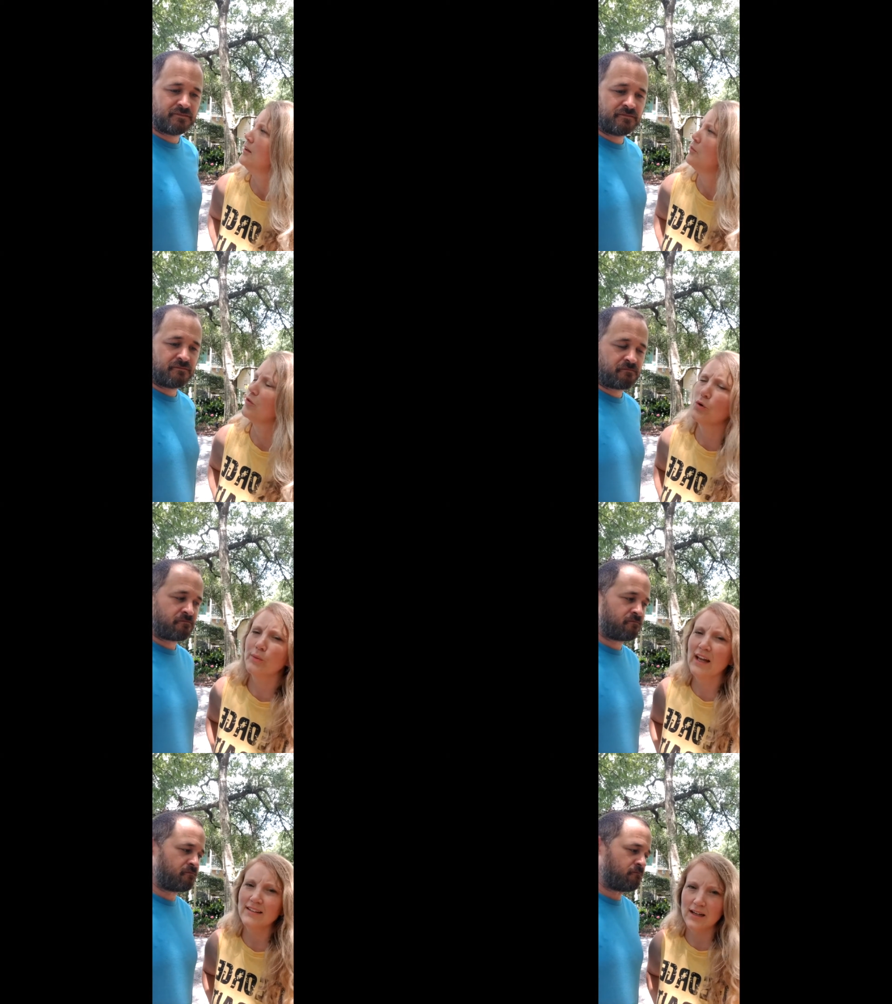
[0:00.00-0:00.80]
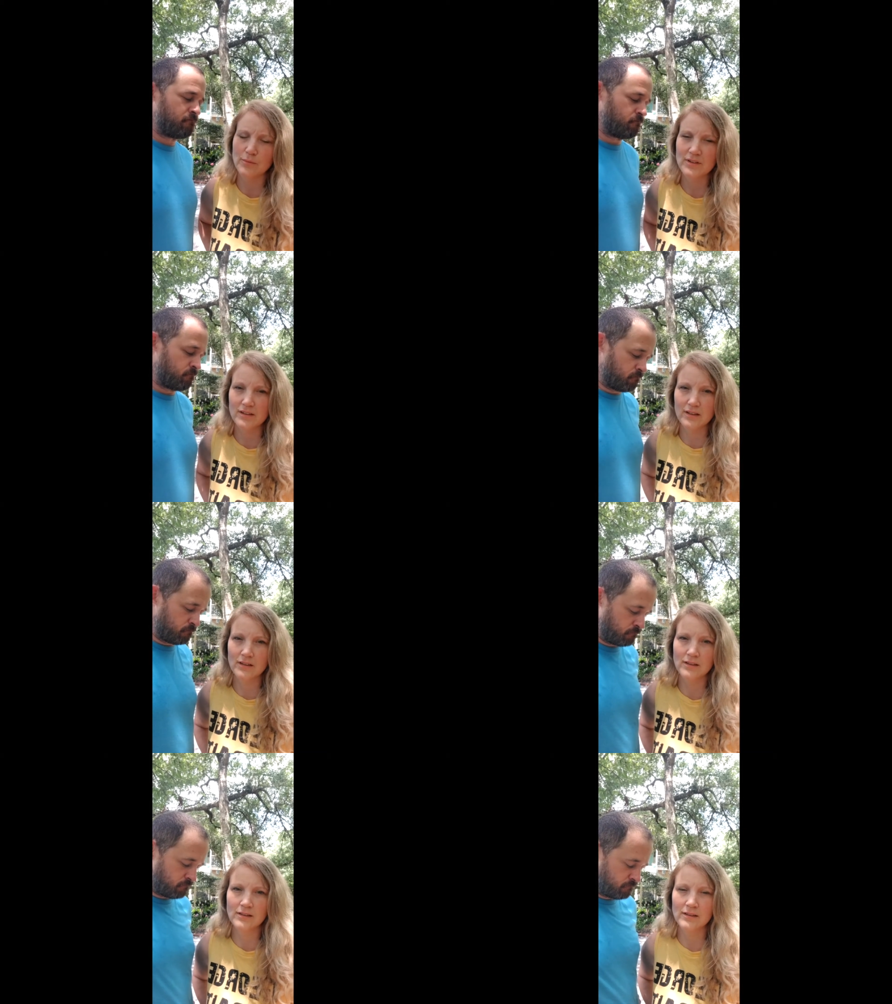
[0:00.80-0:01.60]
Speaker 1: before we had Thompson,
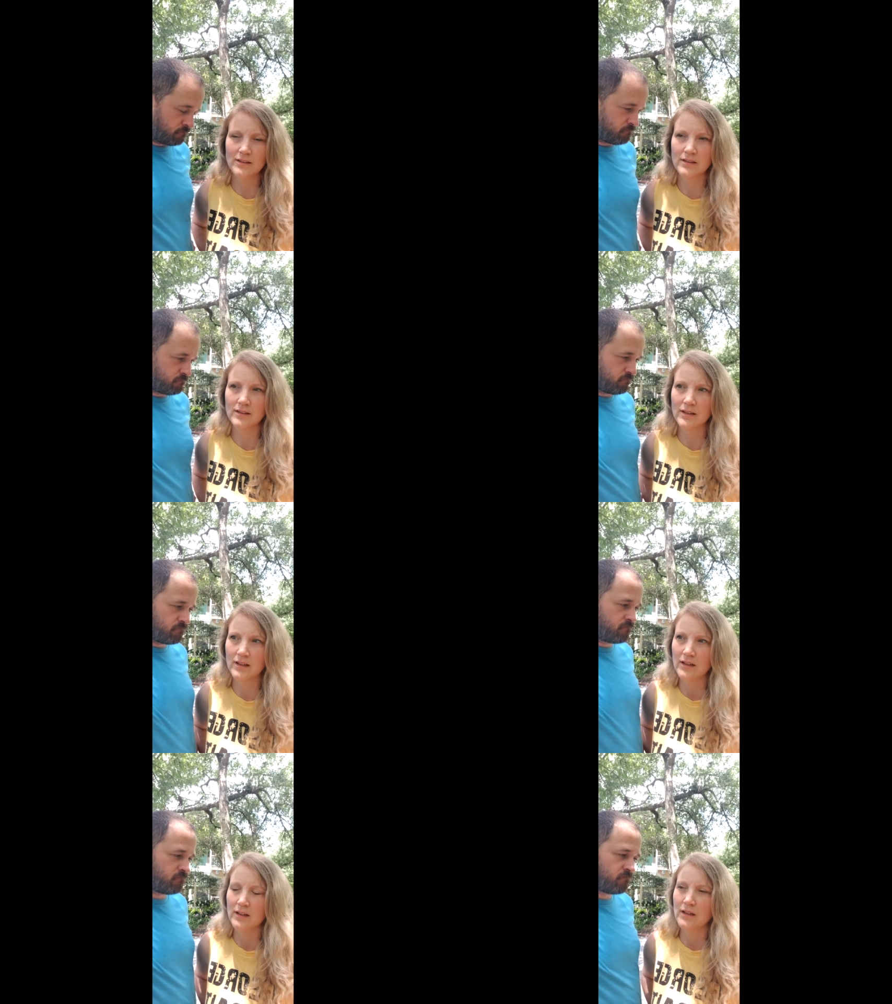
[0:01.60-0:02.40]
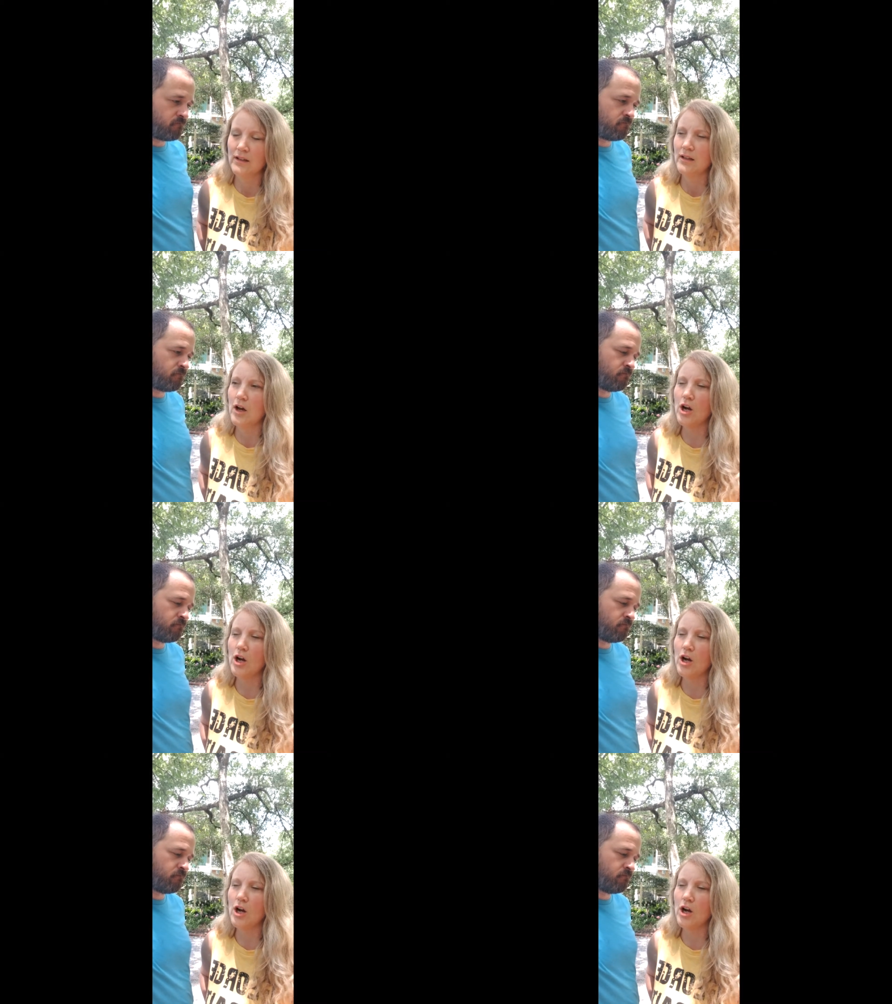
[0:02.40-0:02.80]
our